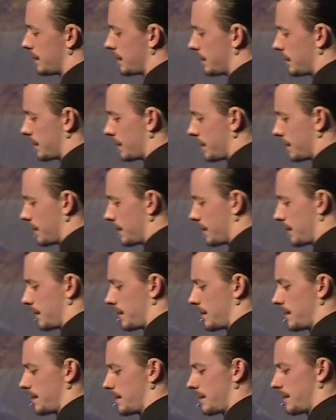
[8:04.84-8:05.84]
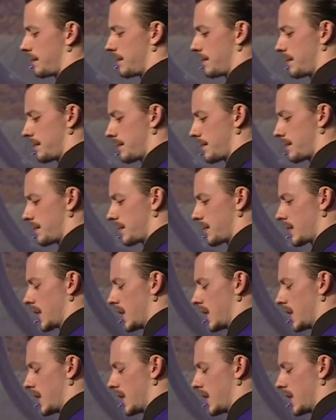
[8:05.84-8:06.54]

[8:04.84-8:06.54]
(silence)